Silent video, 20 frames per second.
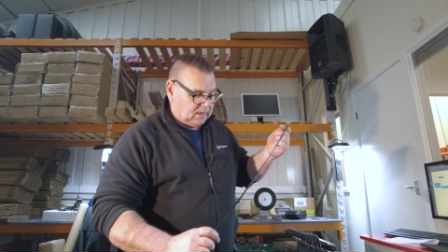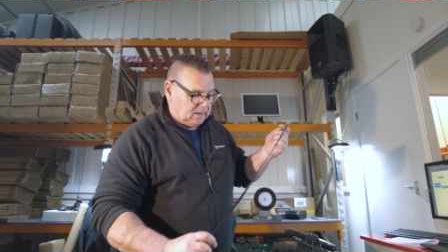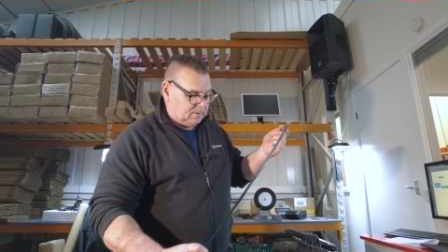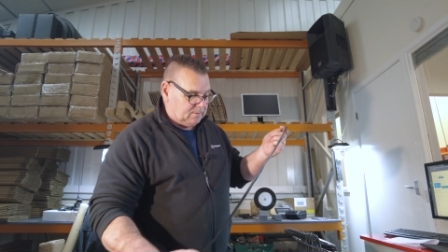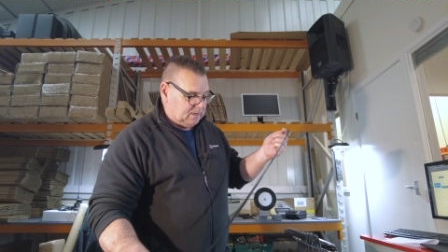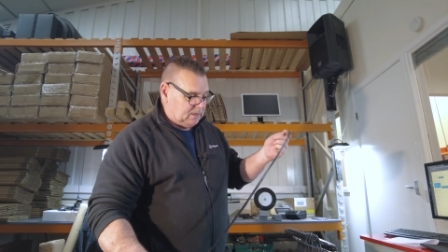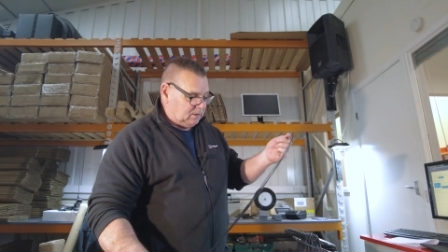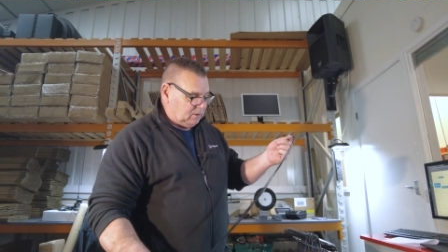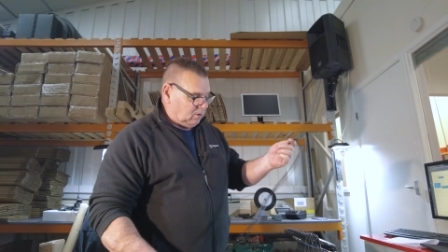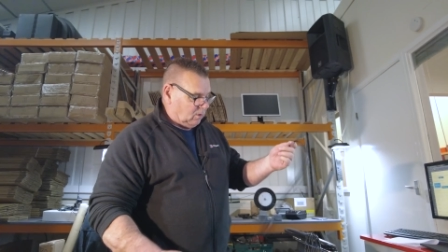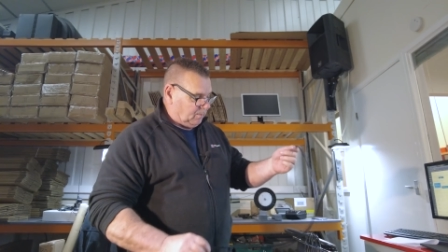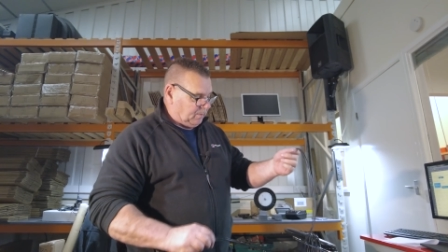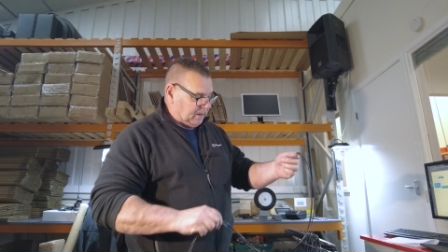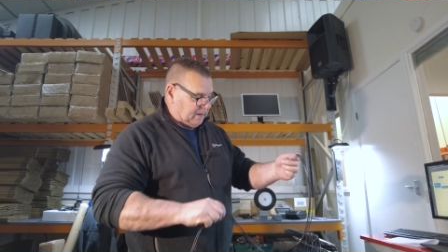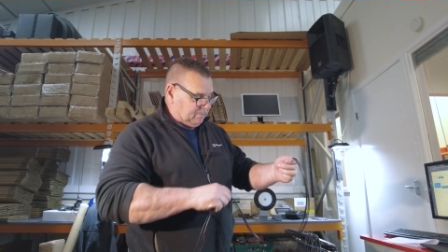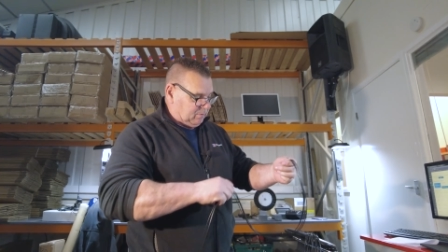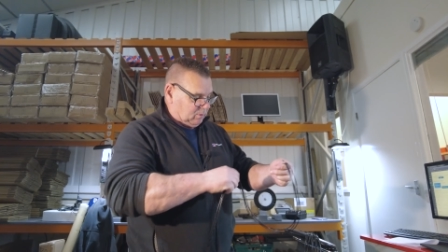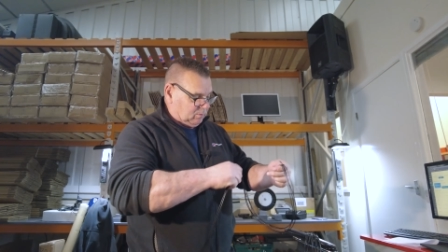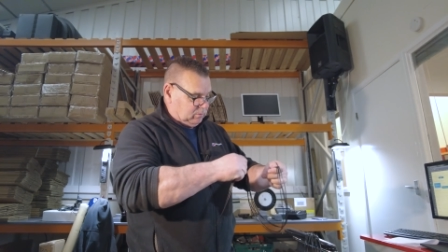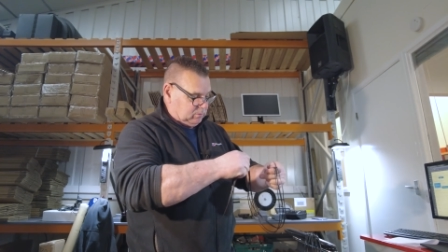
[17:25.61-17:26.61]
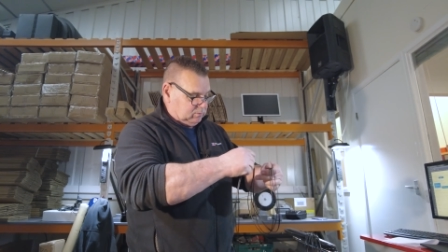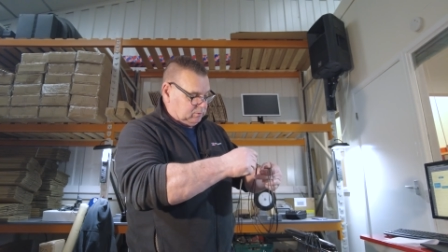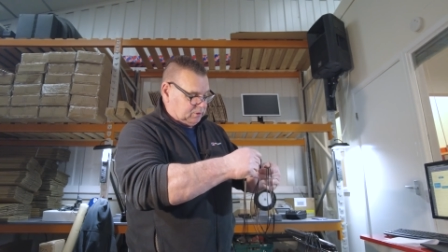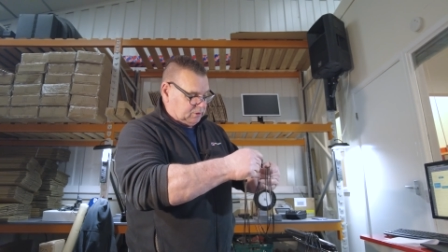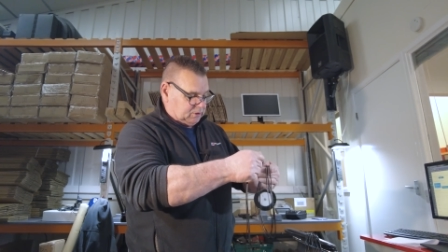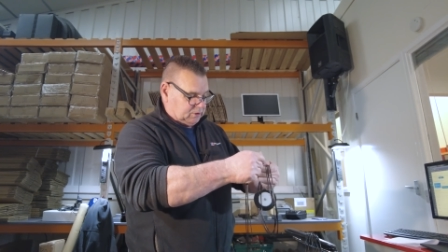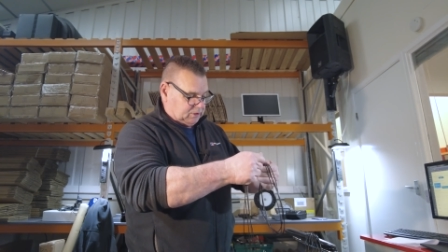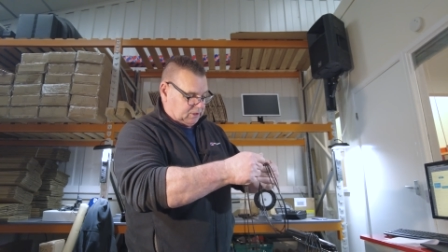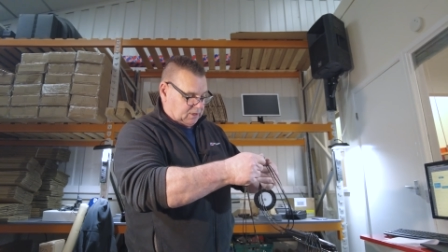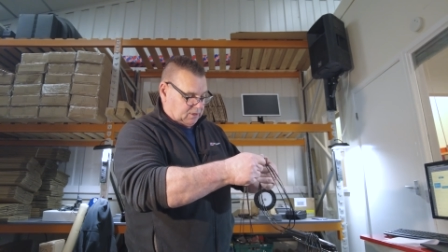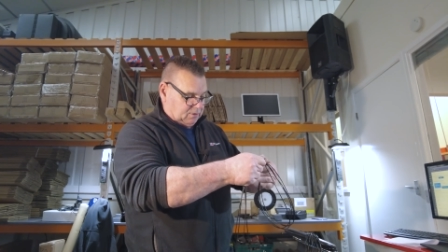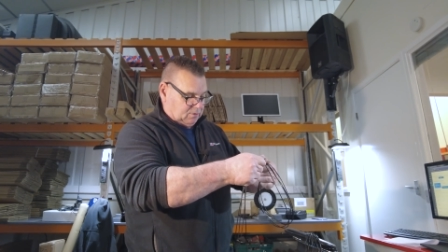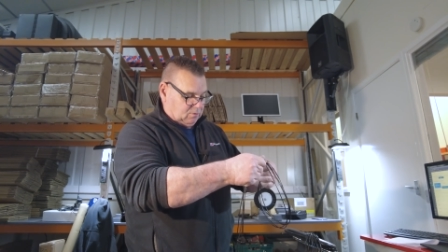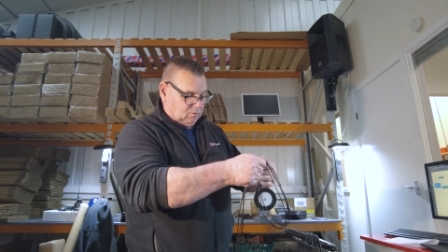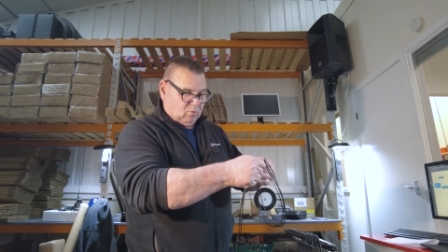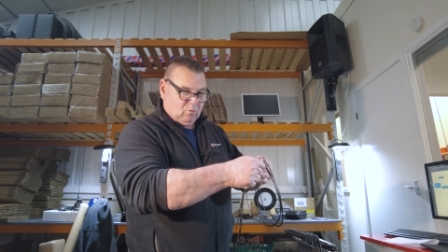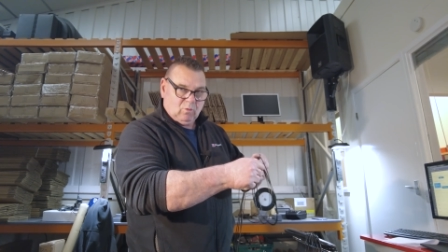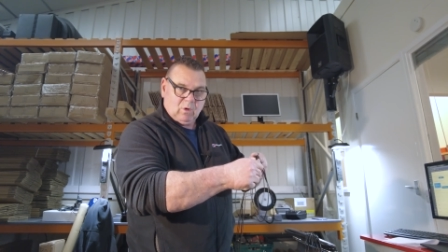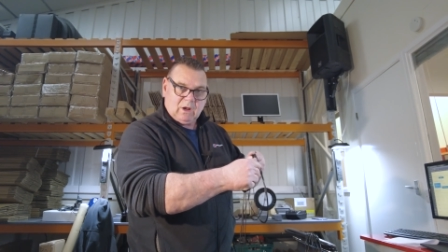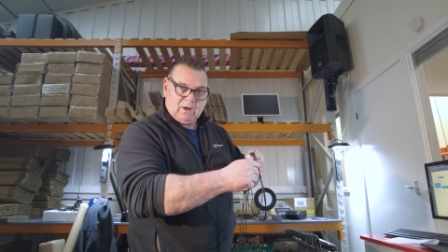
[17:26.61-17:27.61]
I mean, a lot of people will just
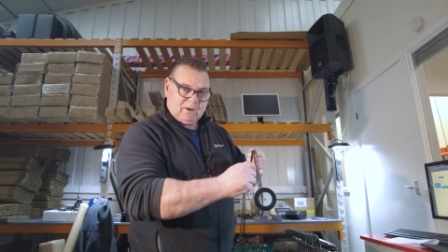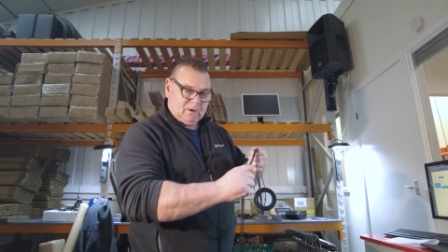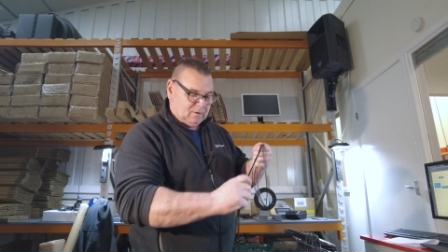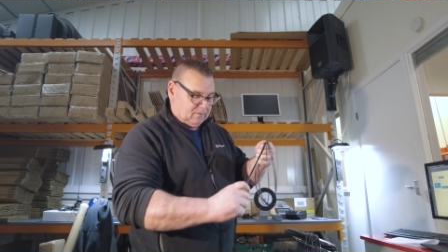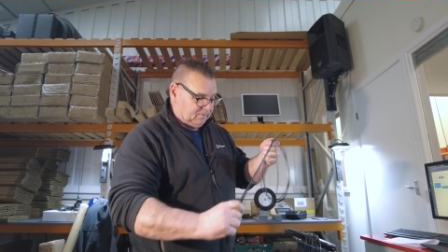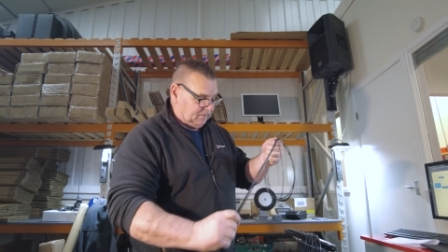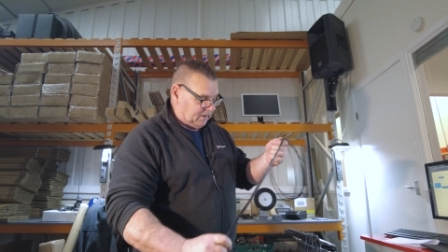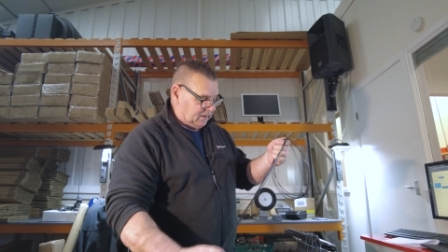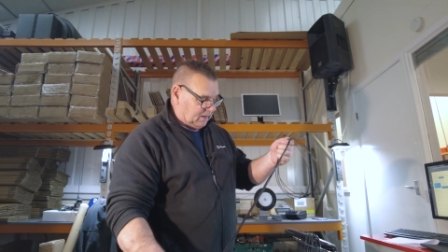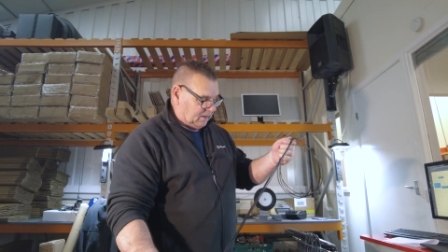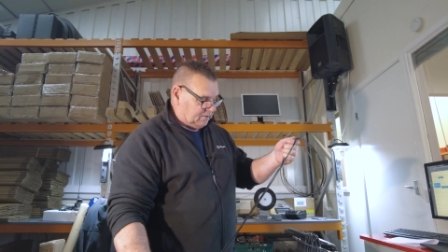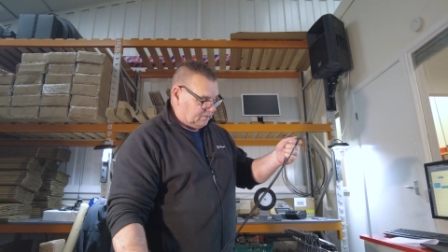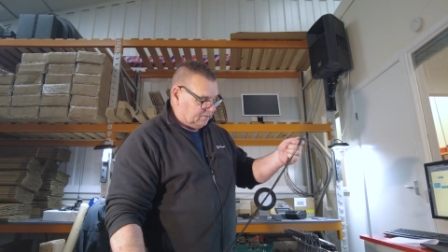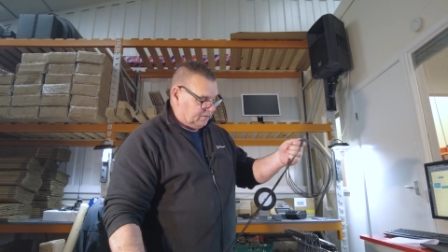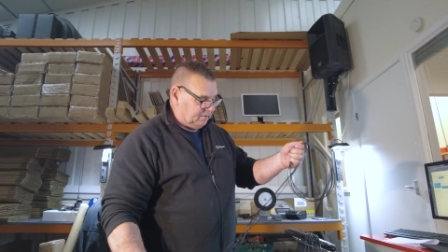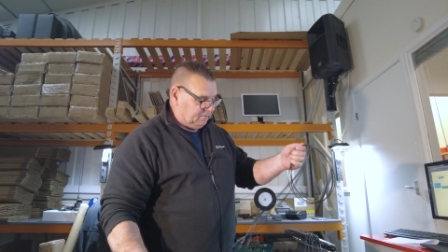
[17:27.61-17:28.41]
go one after the other.